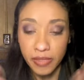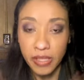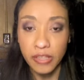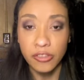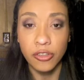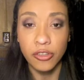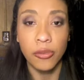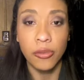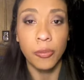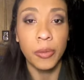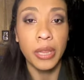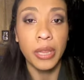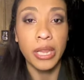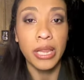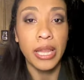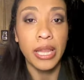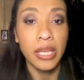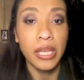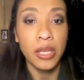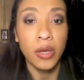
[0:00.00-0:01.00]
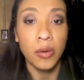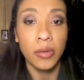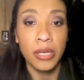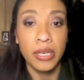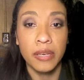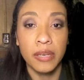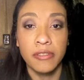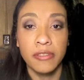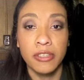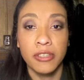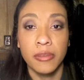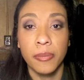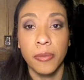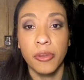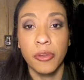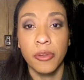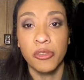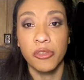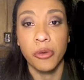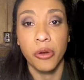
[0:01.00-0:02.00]
just a really light coating of tinted
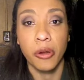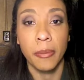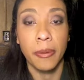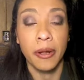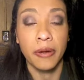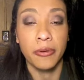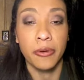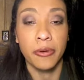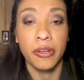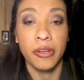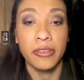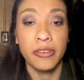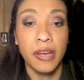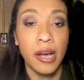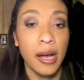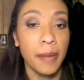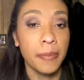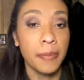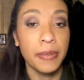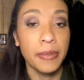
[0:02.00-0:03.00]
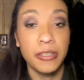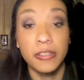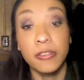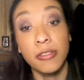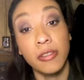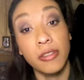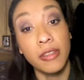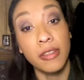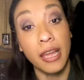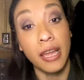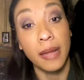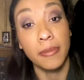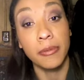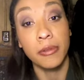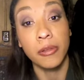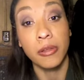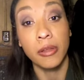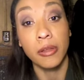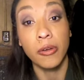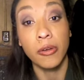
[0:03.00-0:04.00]
moisturizer powder on top, and it just looks
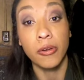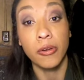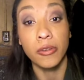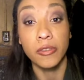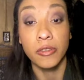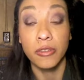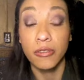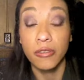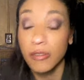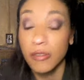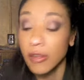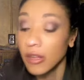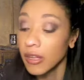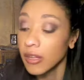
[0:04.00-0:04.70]
absolutely gorgeous.